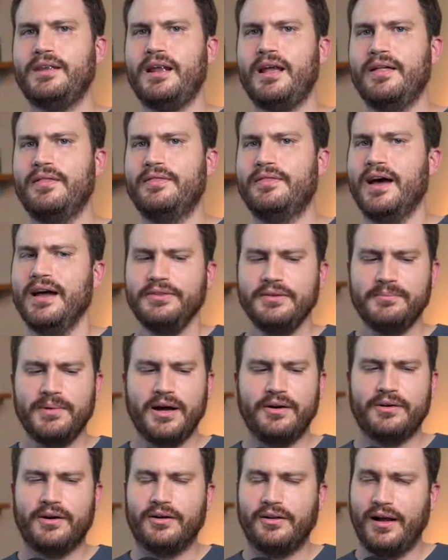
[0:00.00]
That's
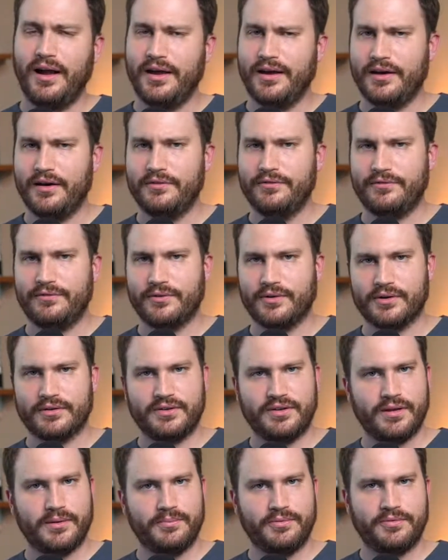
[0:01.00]
about all I have for
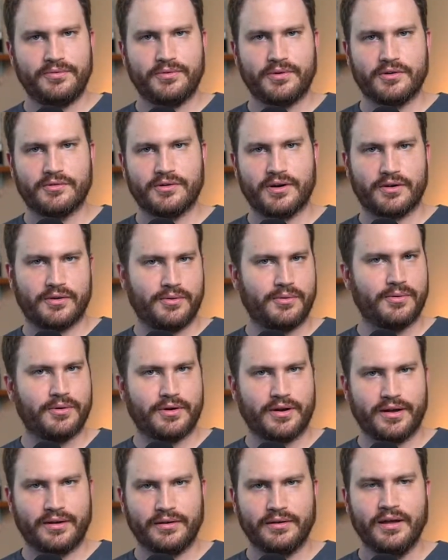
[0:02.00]
tips for
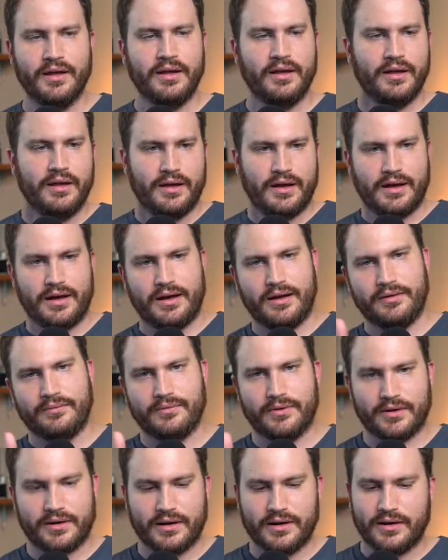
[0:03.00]
recording.
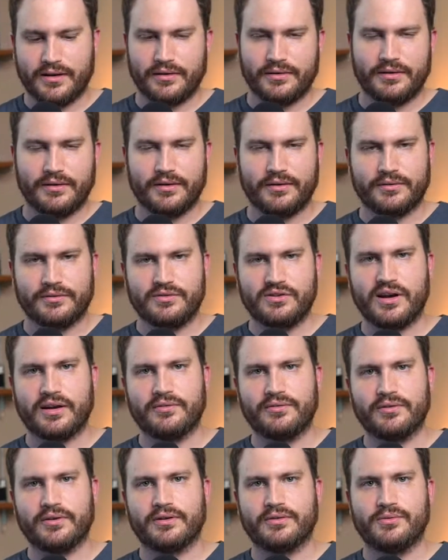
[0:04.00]
We're going to
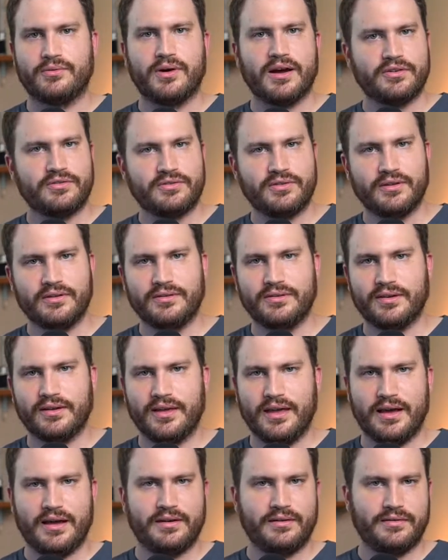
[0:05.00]
check for questions
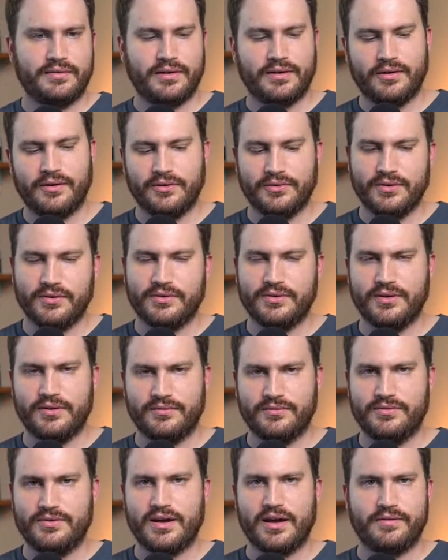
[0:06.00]
again, and then also see
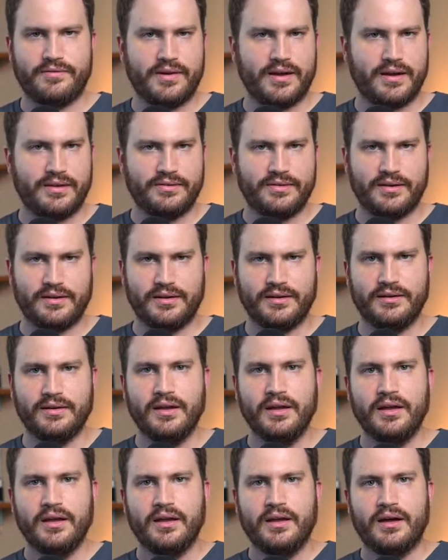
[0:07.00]
if Jeff has any
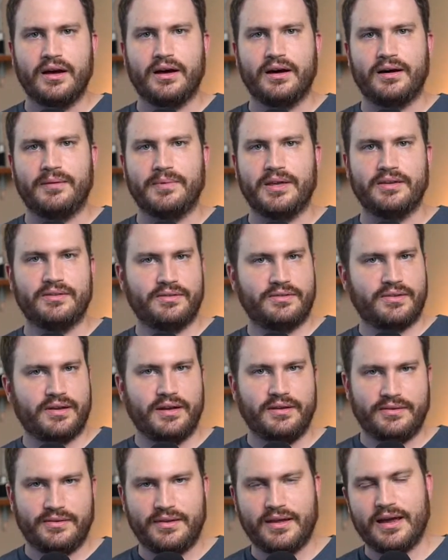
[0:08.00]

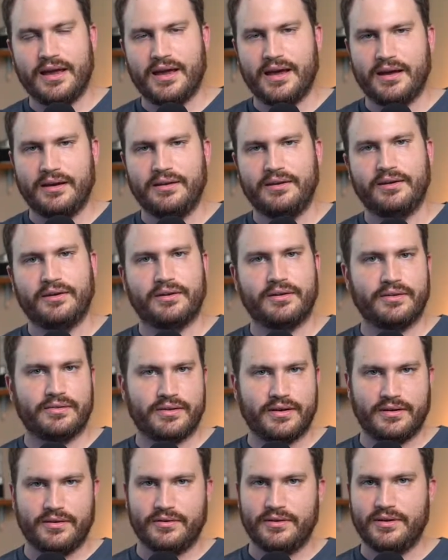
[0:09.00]
insights to add here, because
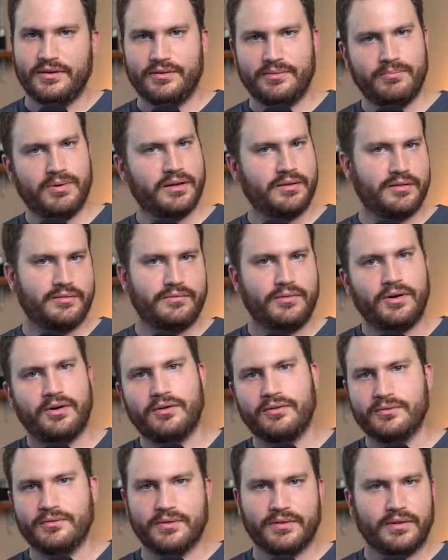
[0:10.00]
I know he's been
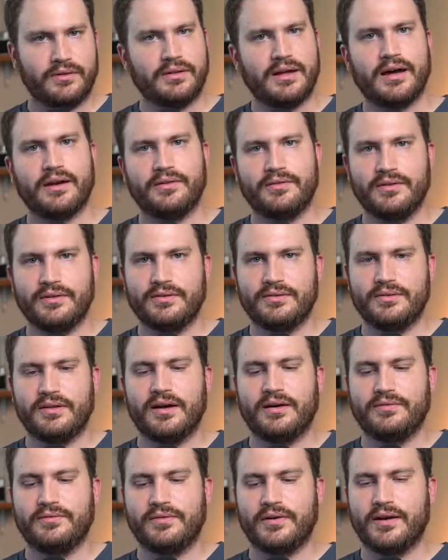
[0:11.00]
involved with a lot of this
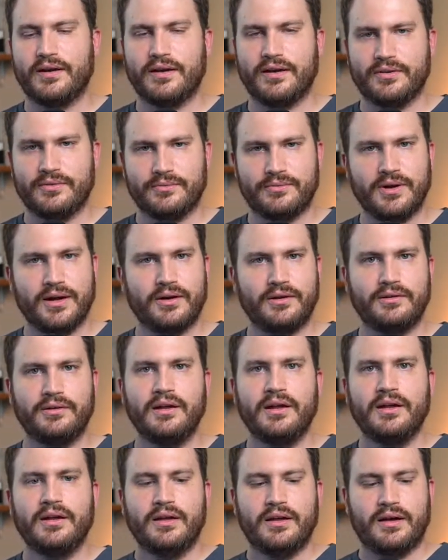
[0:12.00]
stuff as
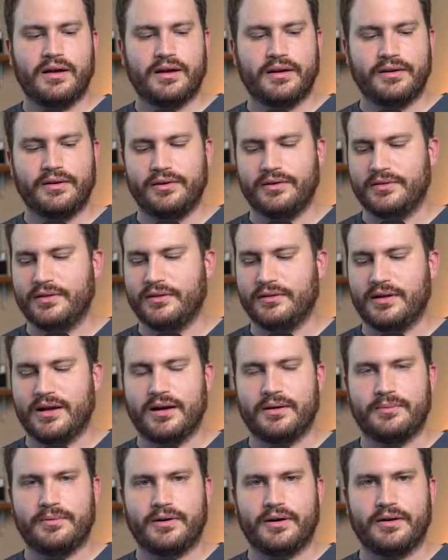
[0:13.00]
well here at the
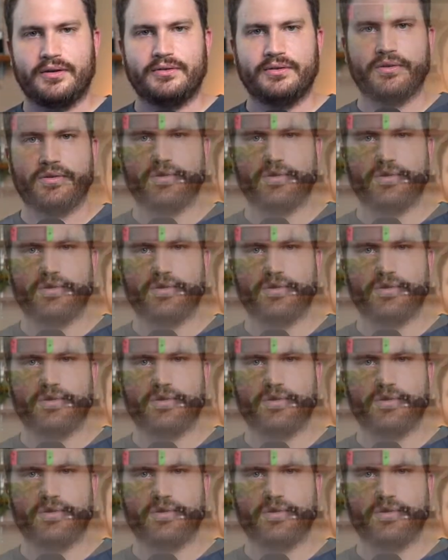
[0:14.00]
library. So